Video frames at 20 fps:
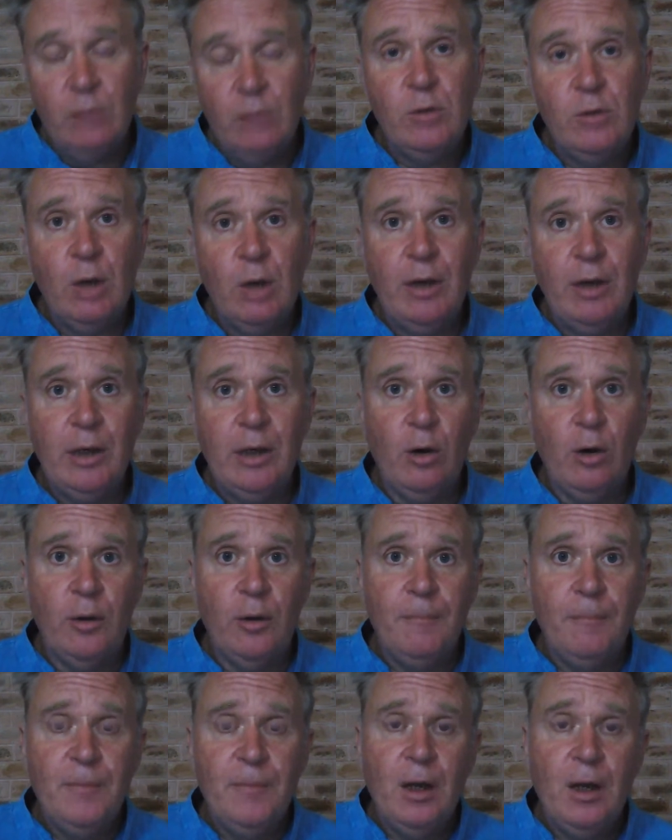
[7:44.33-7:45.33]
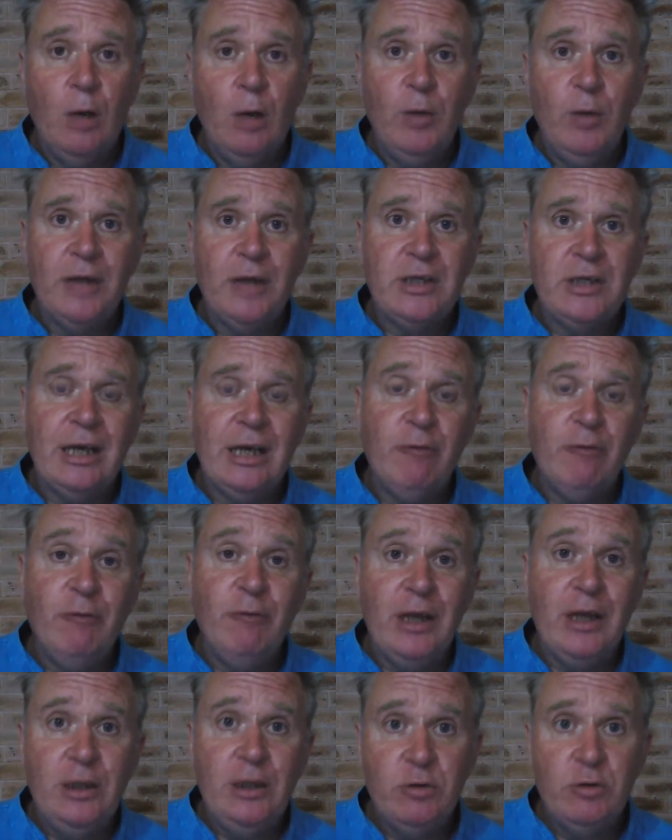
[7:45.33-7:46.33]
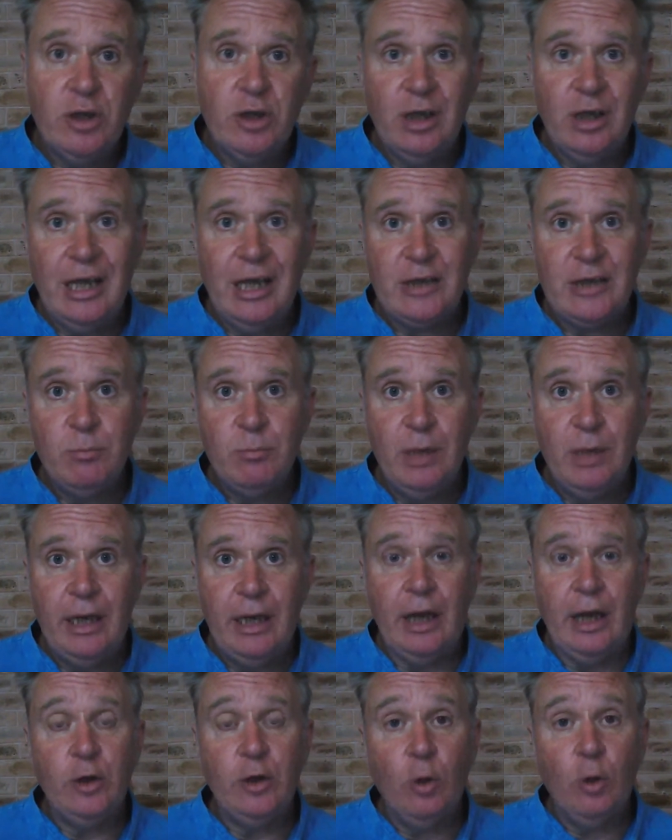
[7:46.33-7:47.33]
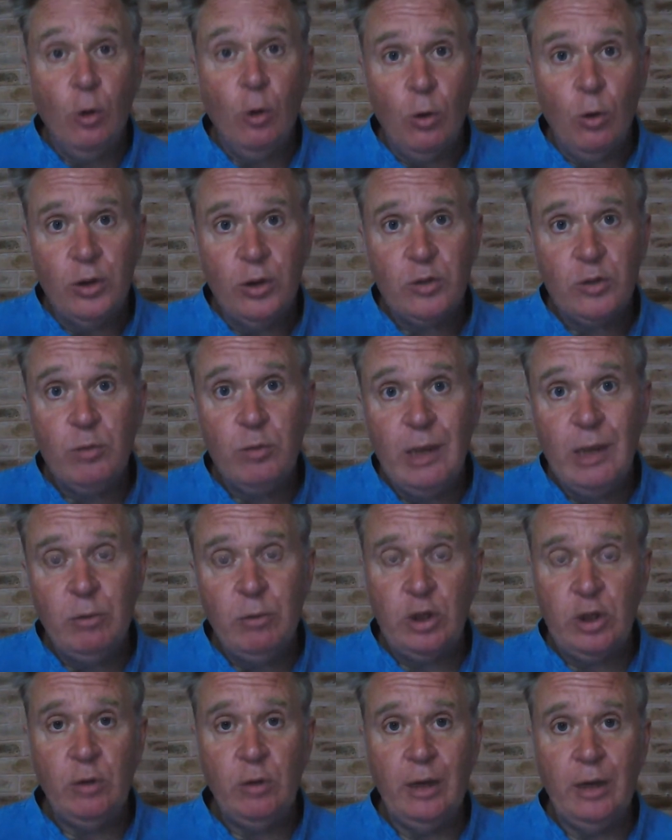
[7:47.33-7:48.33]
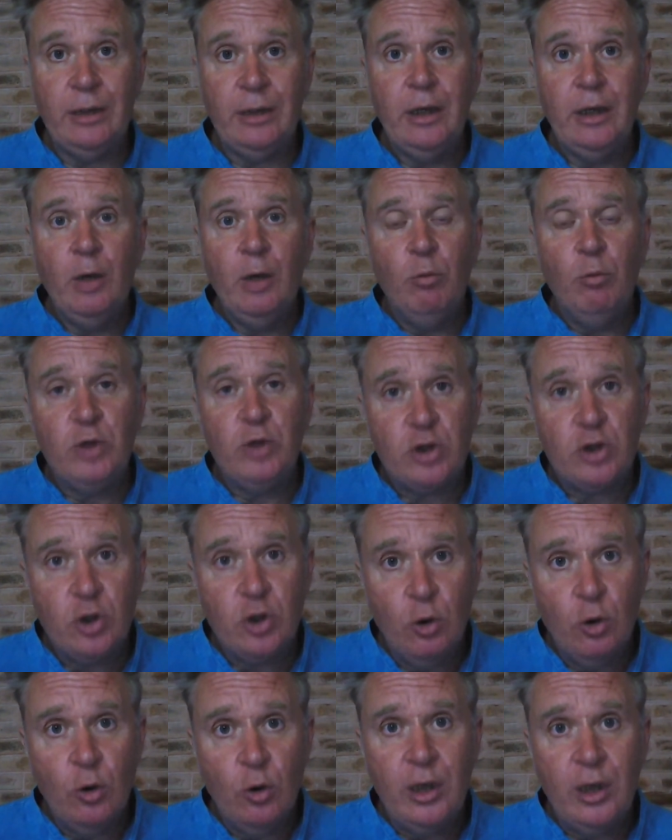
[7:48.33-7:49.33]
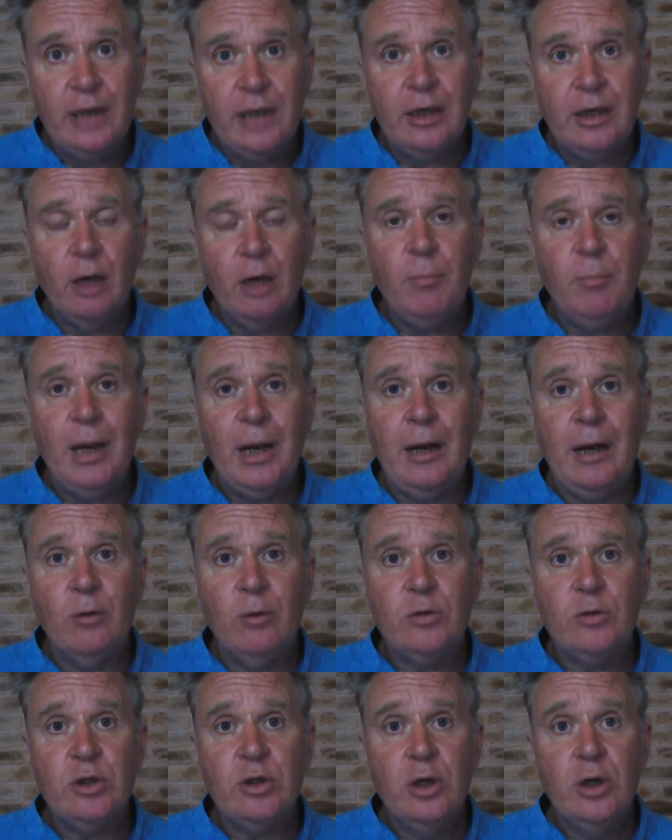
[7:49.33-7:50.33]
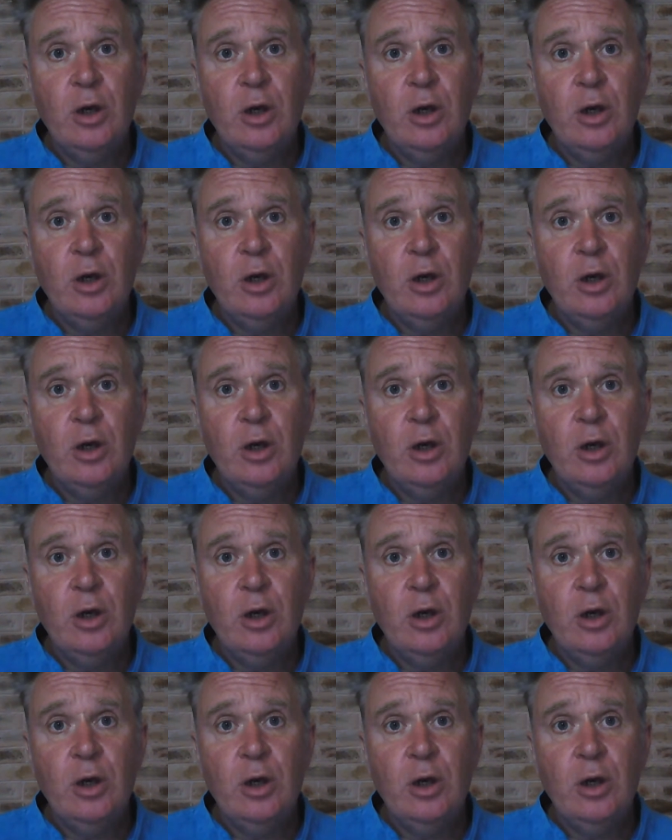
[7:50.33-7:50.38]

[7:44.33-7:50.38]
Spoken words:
going on, and we had to get venues at the last minute. And all this we were doing was talking about